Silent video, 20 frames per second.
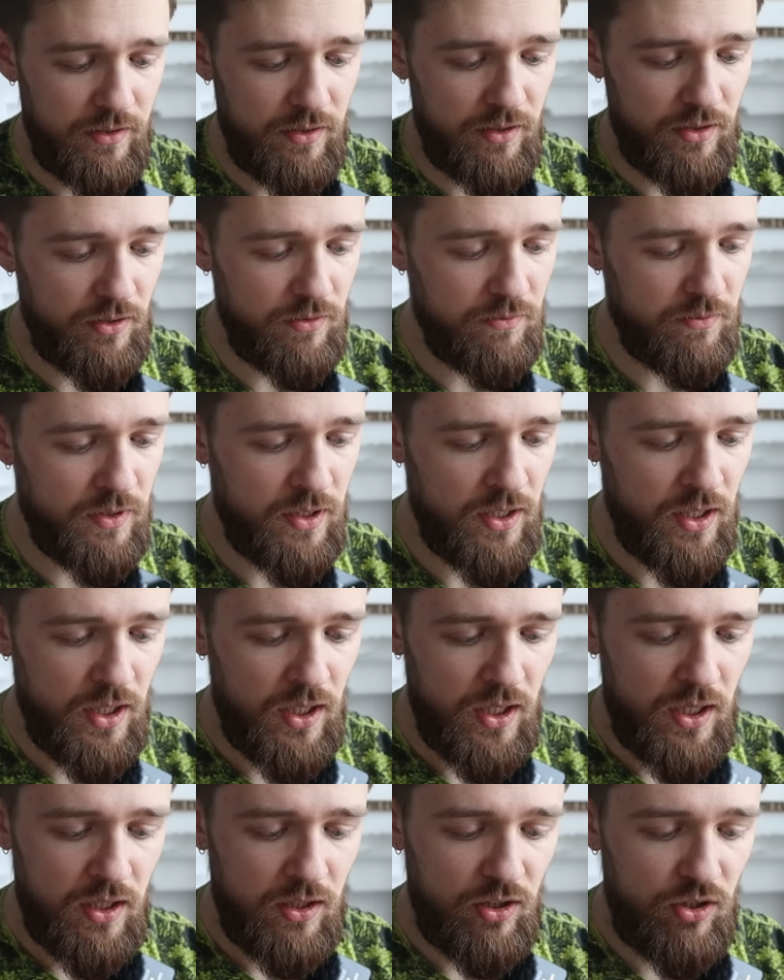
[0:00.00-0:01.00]
you know,
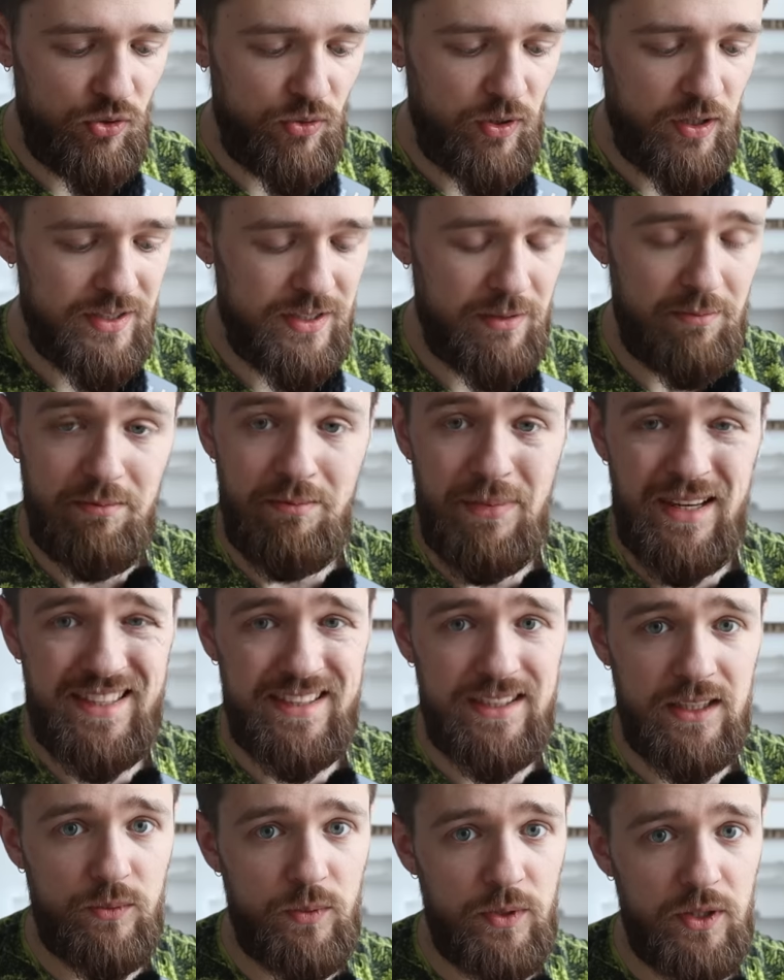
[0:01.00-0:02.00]
doing some
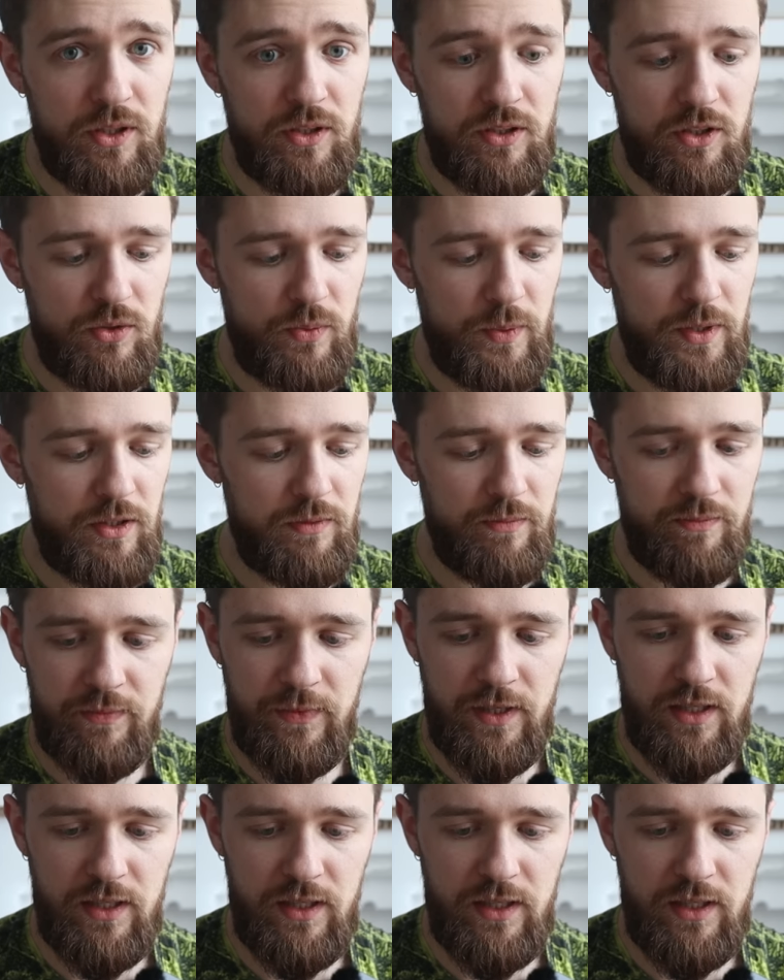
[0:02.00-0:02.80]
basic work on your wheel.